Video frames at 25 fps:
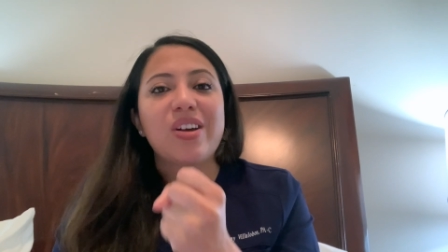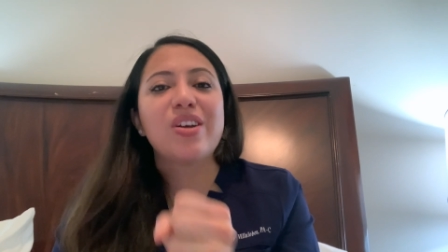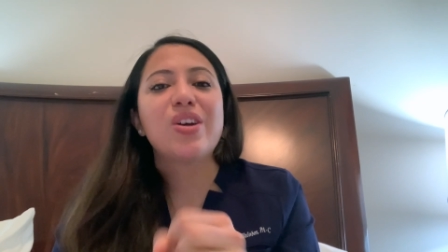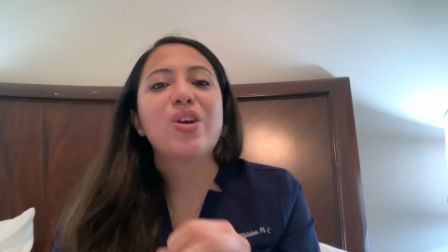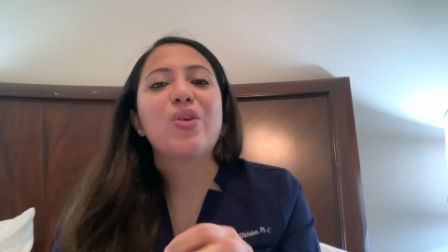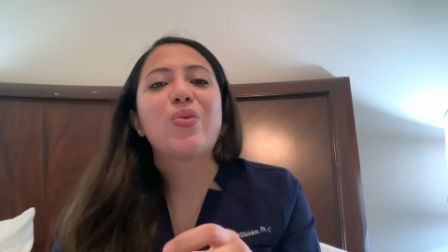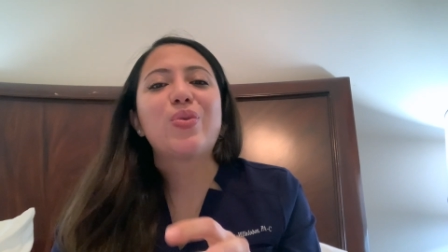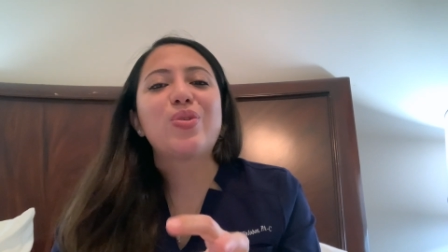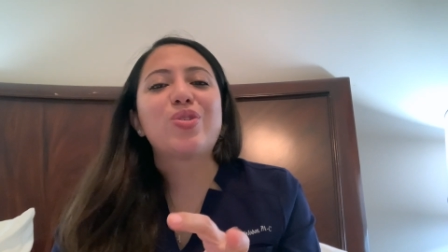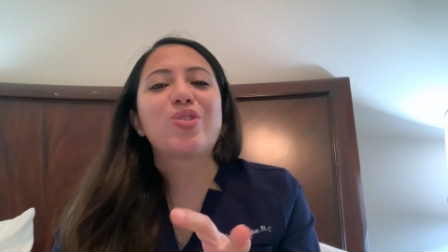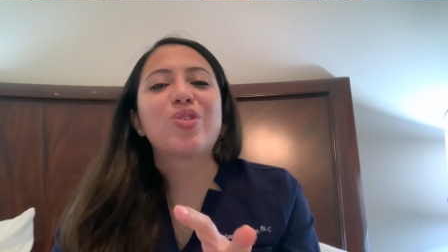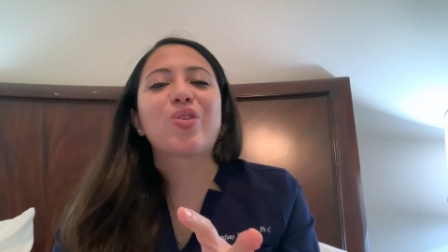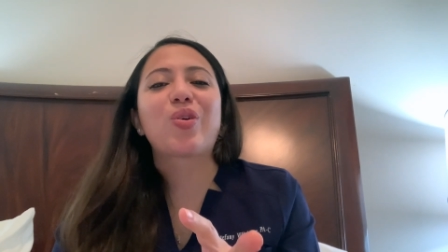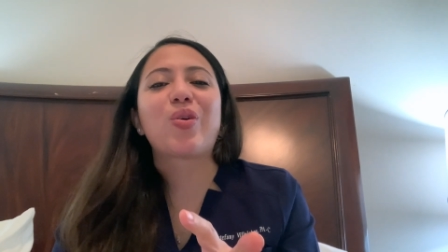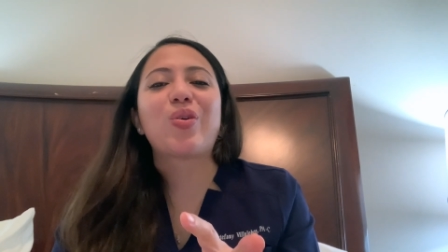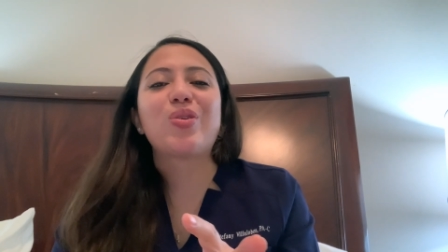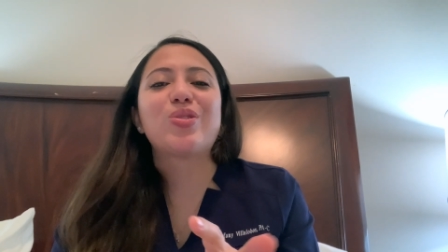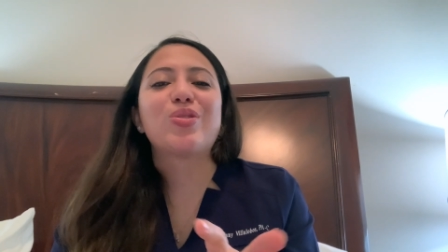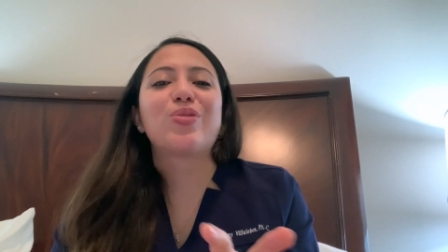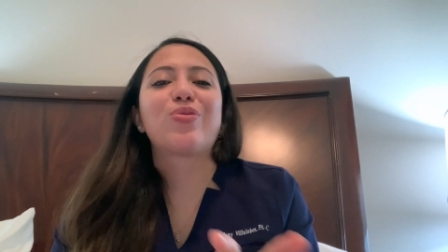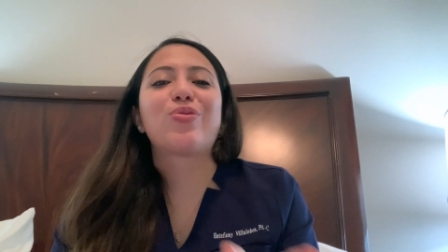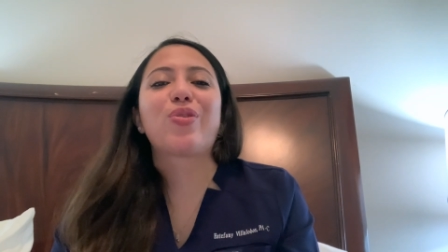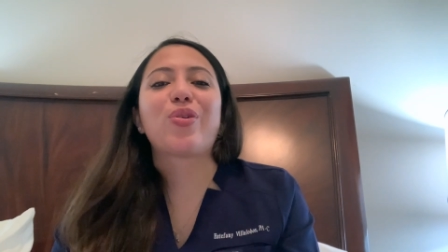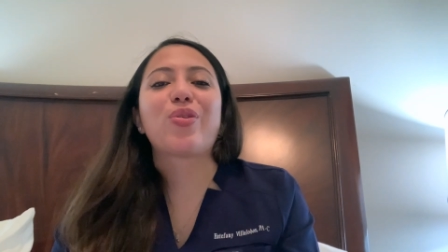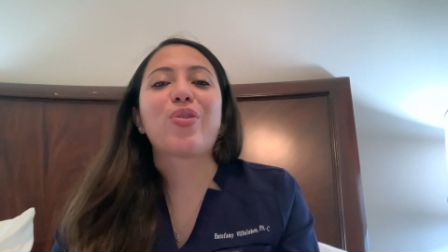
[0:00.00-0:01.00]
which is going
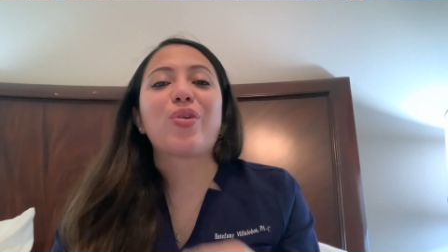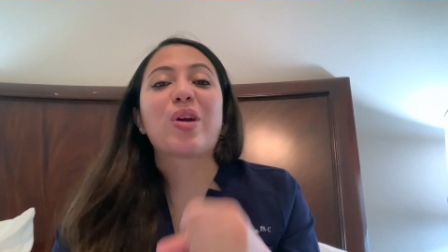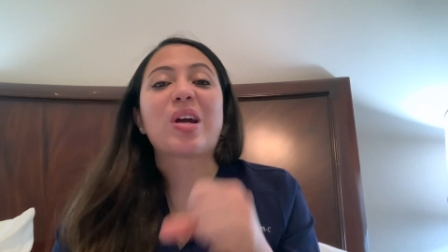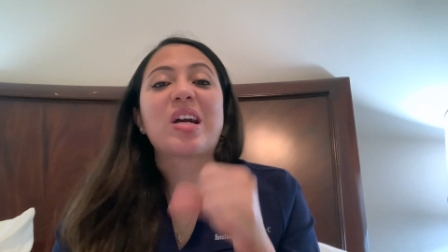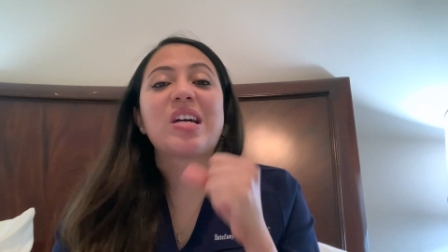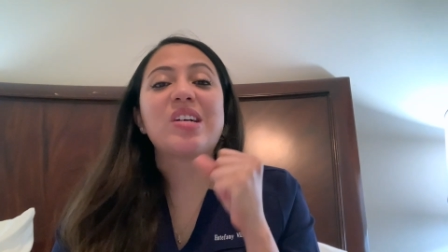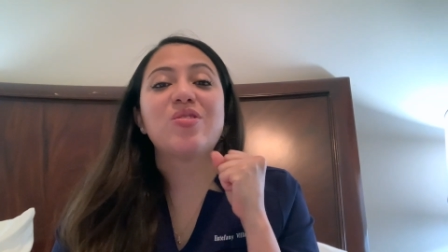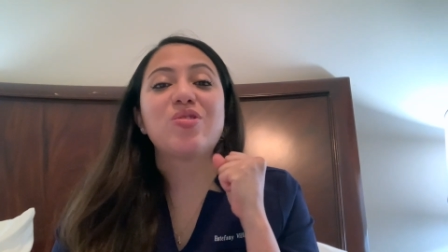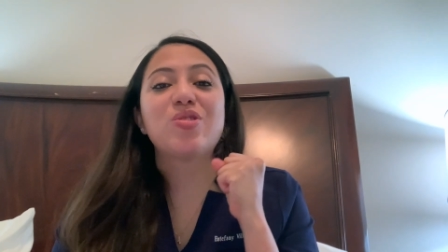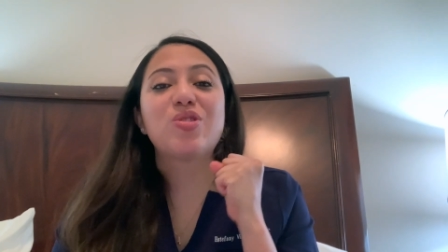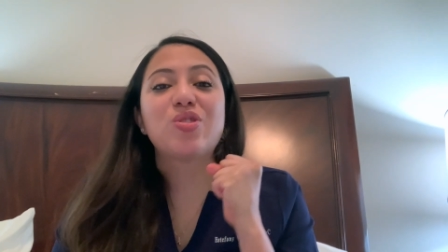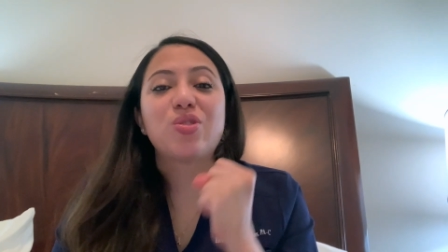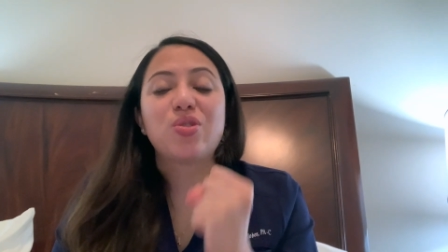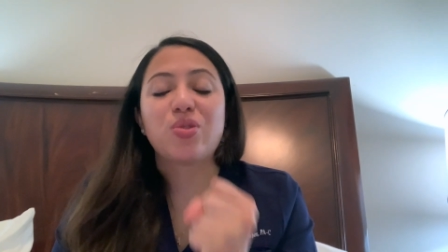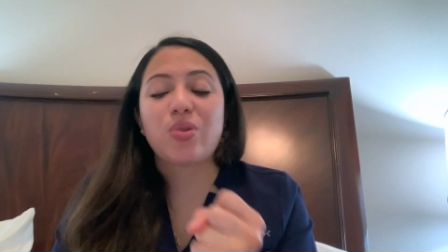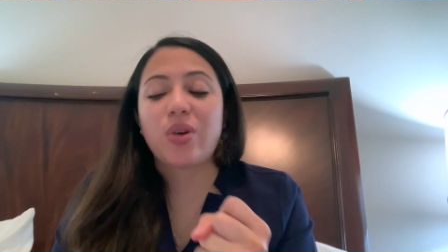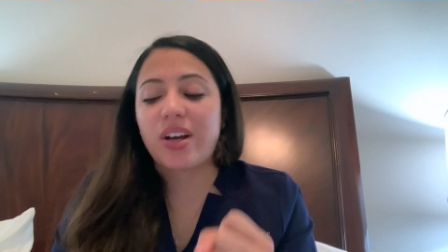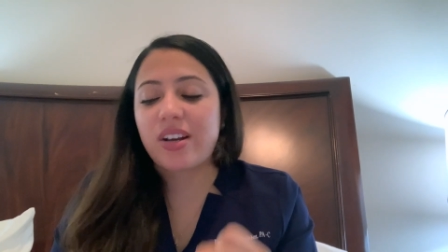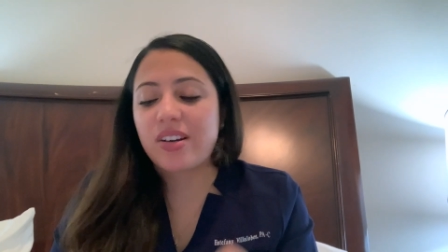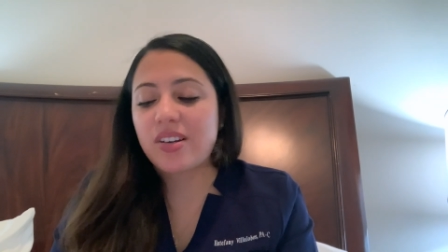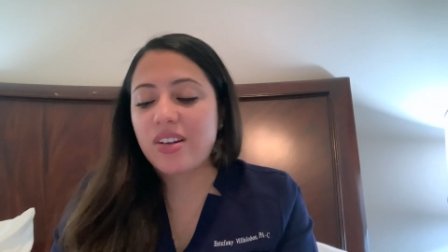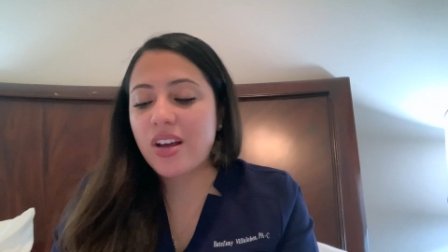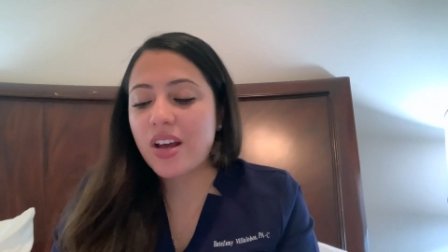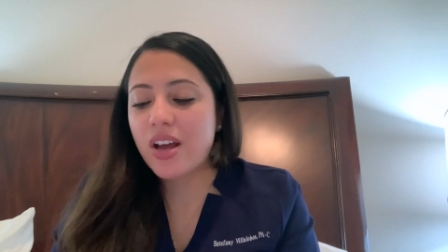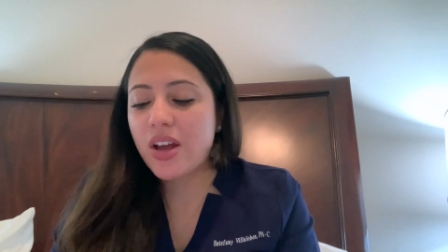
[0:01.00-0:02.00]
to further
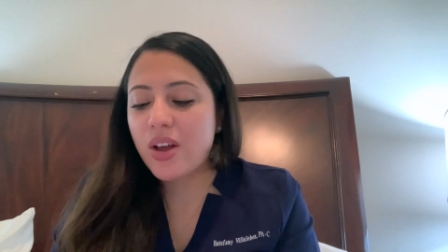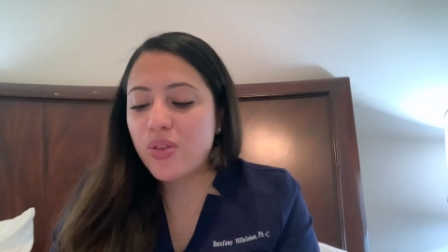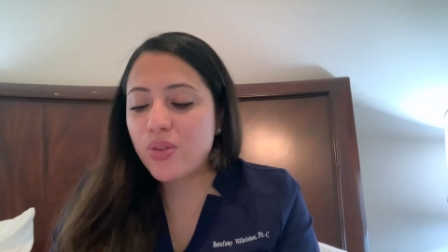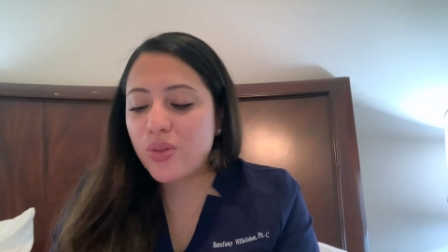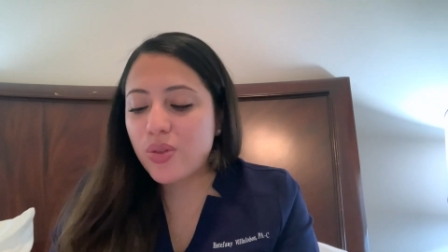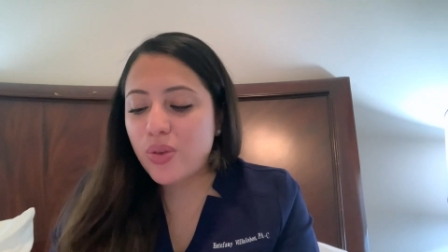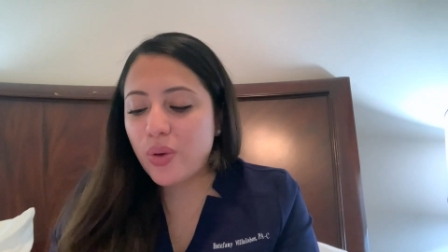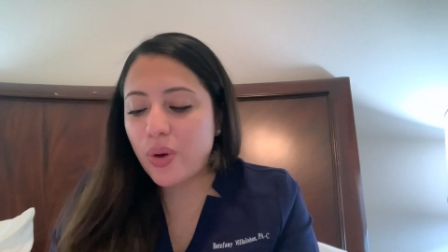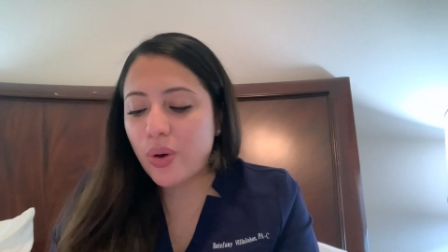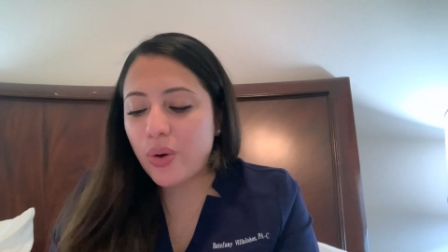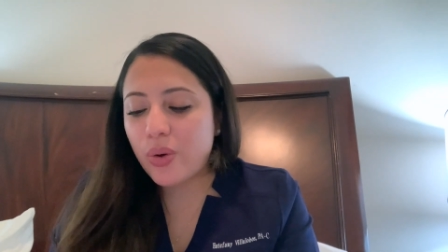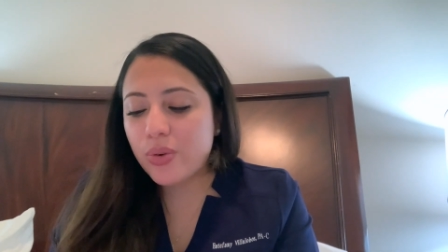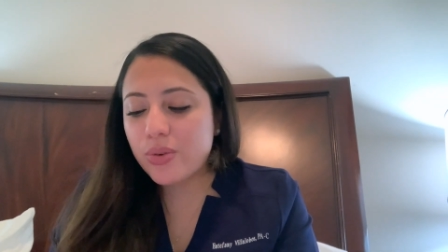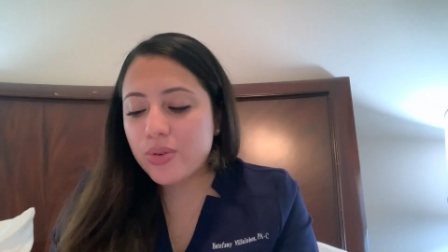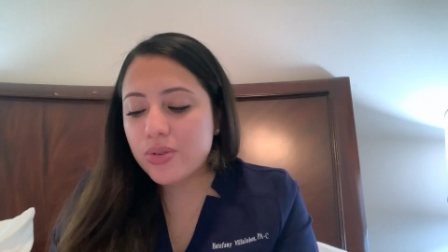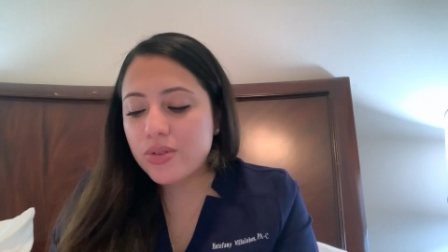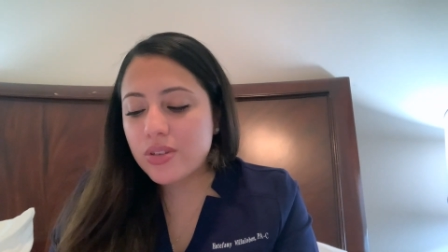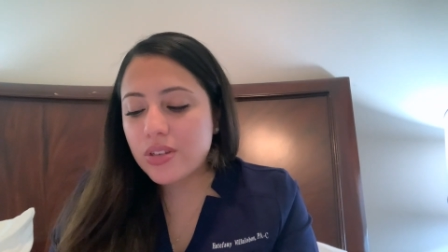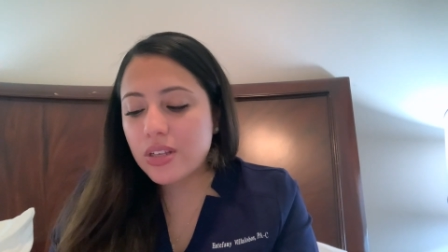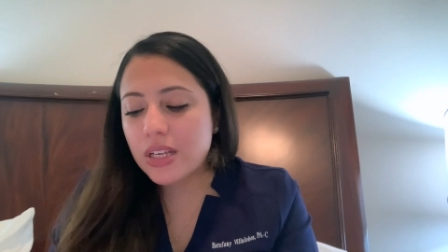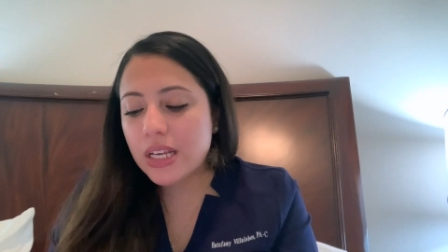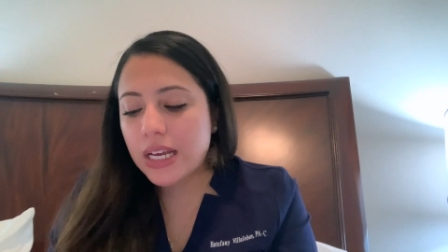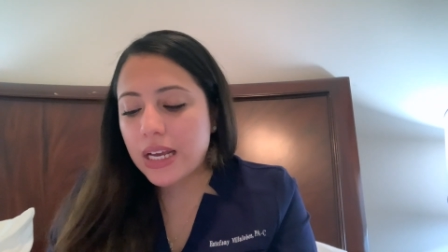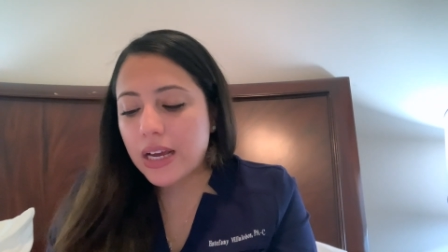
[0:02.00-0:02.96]
constrict those